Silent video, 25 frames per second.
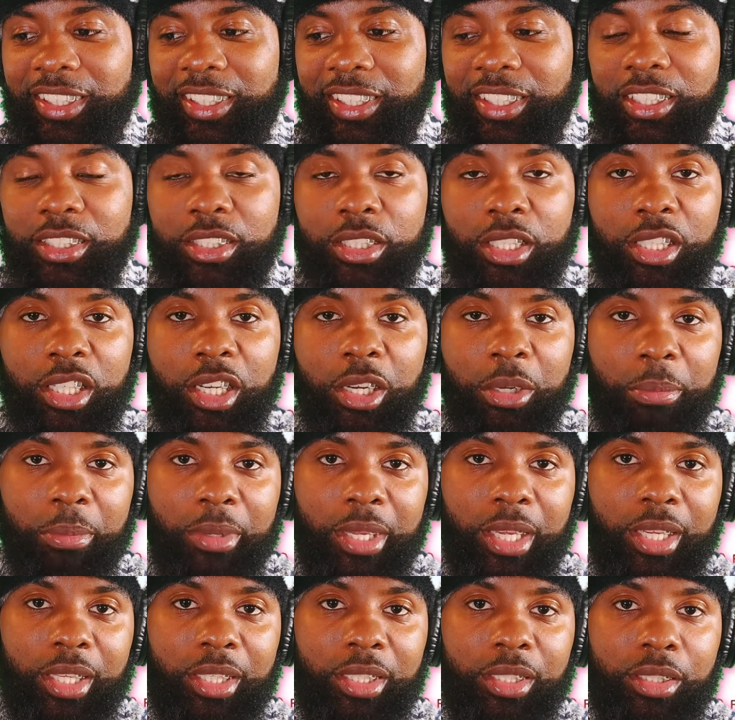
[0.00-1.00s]
He's a young
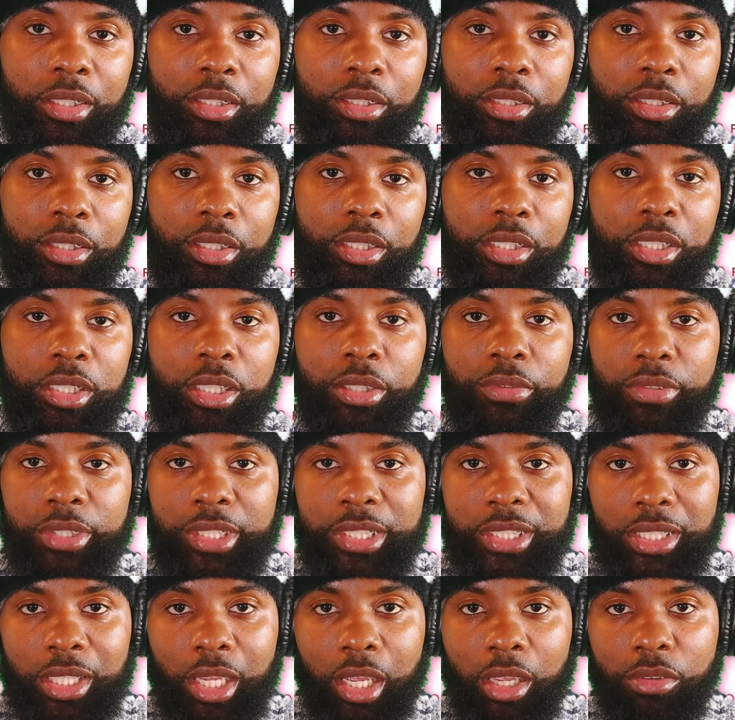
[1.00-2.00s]
man. He's living
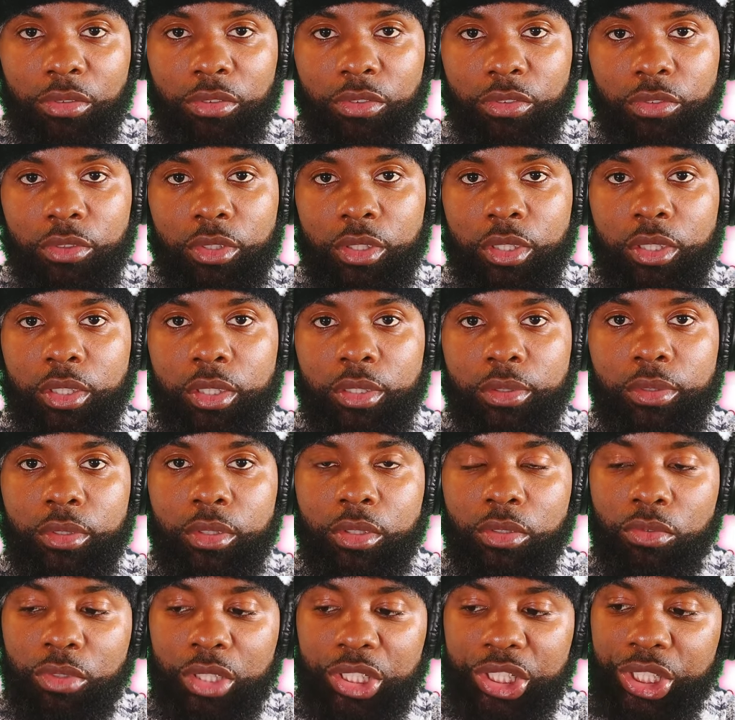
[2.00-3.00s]
his life,
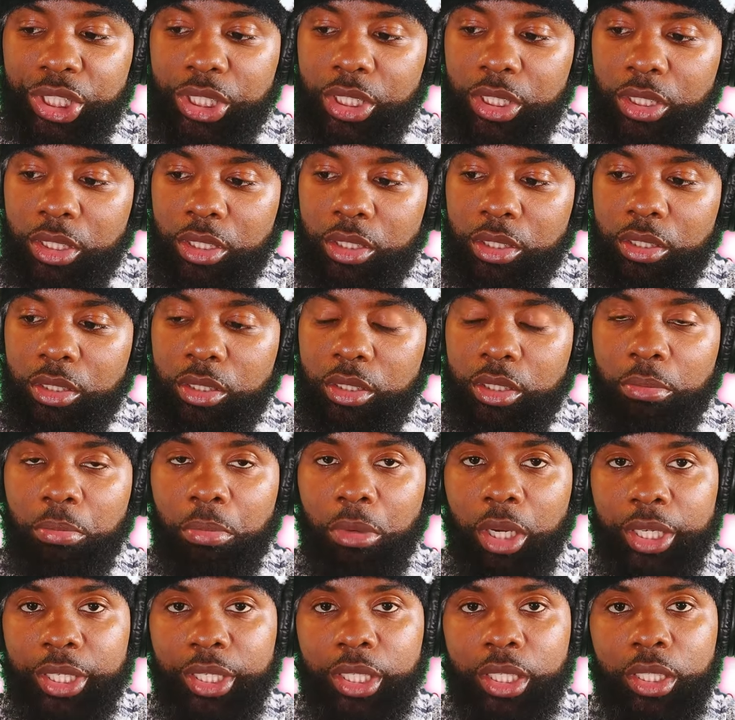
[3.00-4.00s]
the riches, the
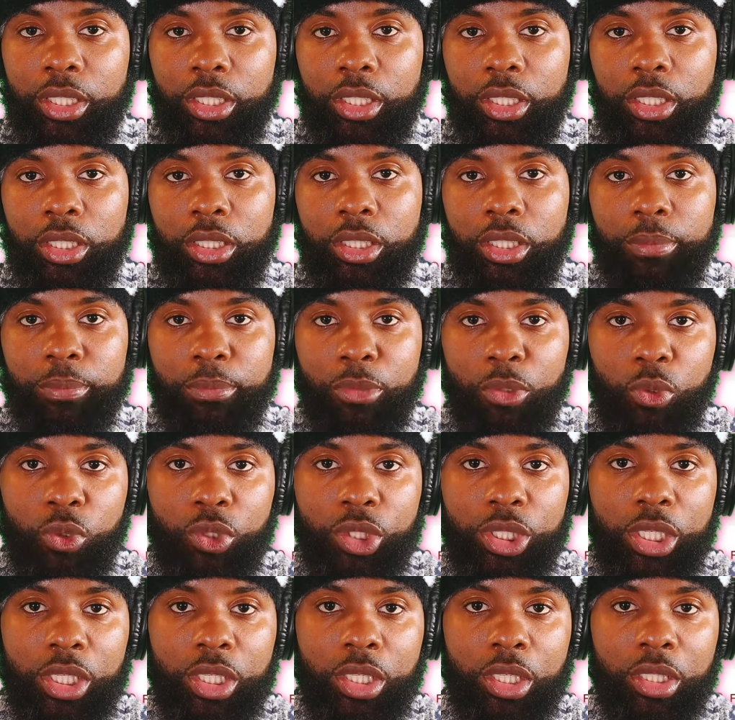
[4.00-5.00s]
money, the
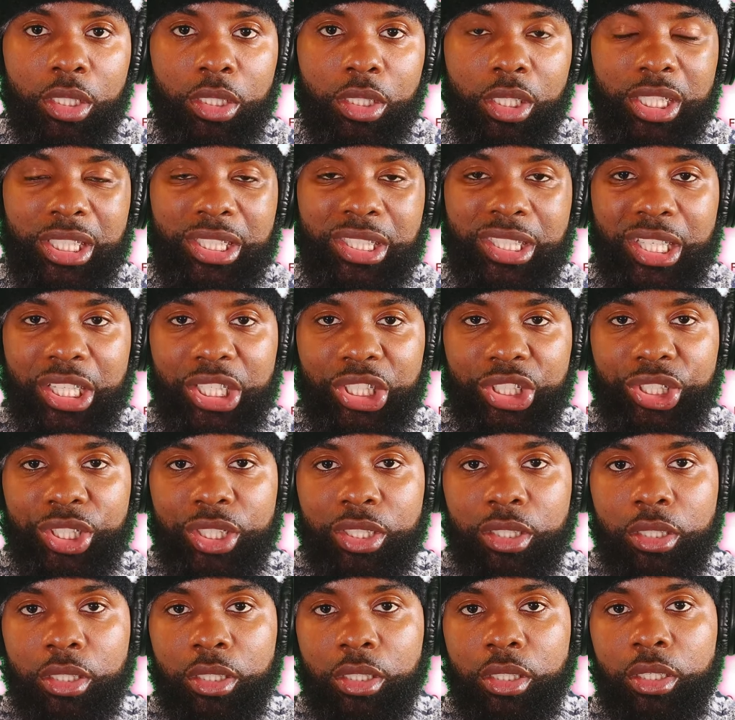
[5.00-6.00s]
music, the
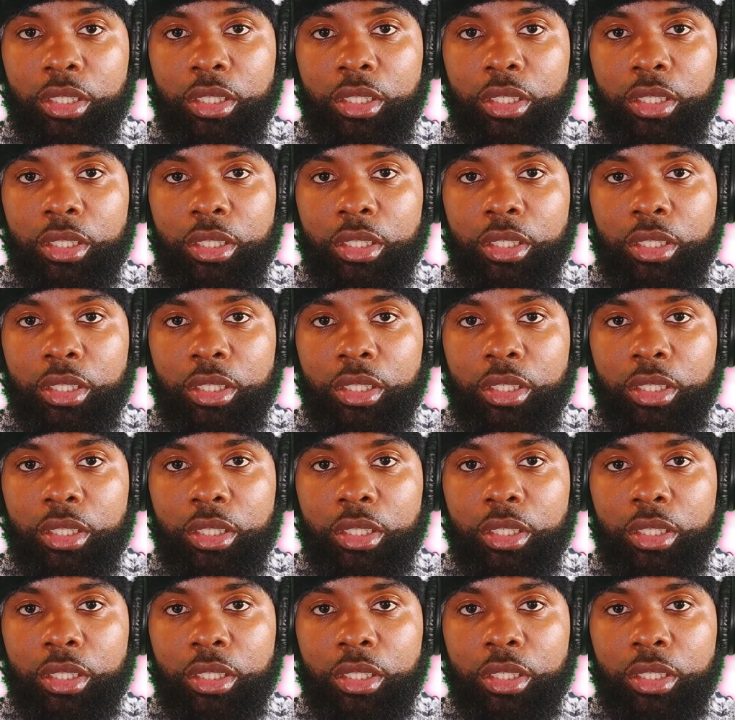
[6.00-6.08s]
attention.